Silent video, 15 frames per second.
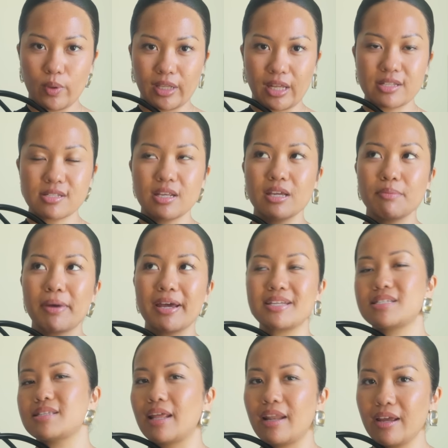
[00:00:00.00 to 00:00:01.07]
and that's like my
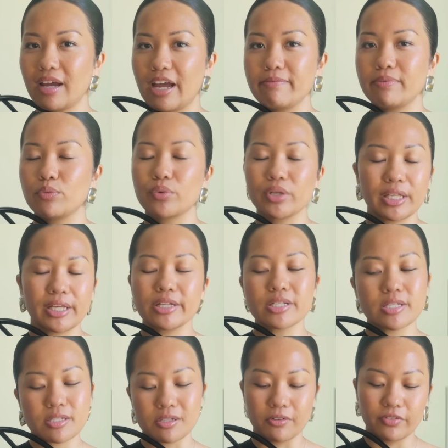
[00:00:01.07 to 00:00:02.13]
aesthetic. I've been really into
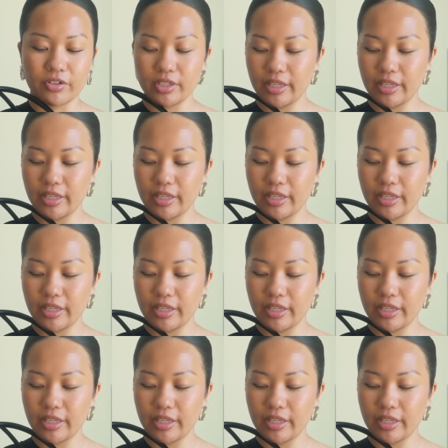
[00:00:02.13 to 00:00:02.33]
silver